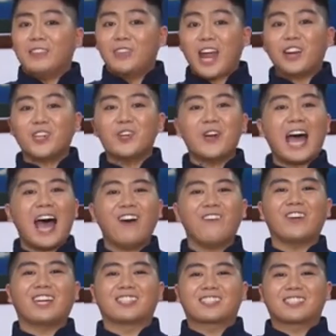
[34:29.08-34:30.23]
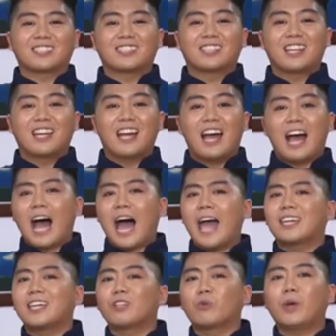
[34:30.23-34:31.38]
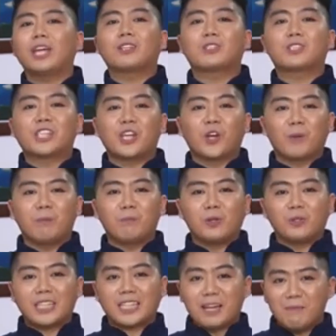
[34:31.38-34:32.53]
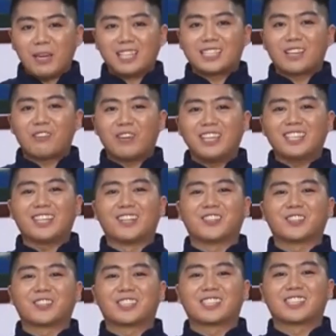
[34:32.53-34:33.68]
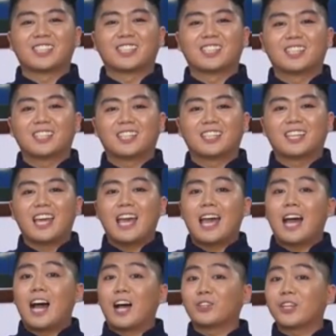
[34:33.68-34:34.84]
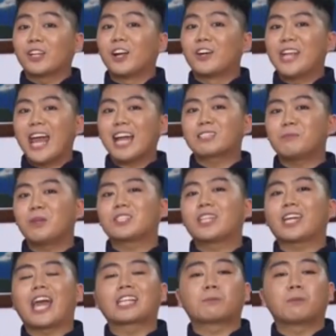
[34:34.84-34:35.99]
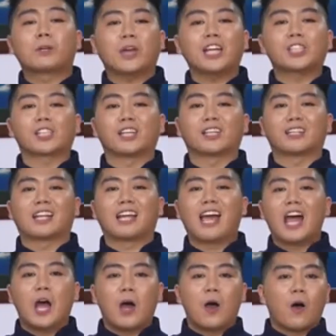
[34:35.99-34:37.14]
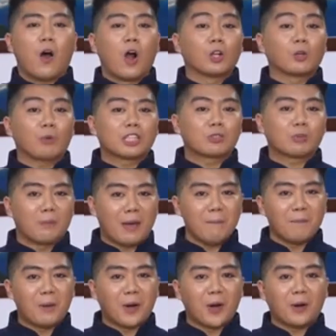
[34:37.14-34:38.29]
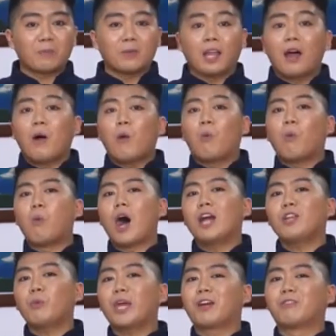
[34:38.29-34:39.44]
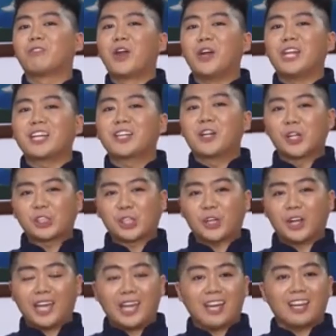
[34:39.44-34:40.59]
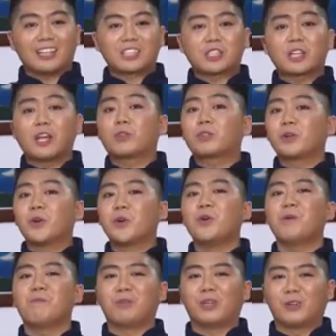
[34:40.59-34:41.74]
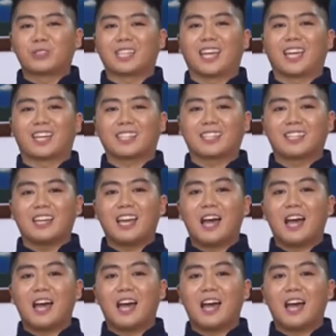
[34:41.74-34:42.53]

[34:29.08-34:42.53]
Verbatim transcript: There you have it! I can't wait to see your music amazing videos! Until our next music exploration, always remember, one way of learning culture is through music.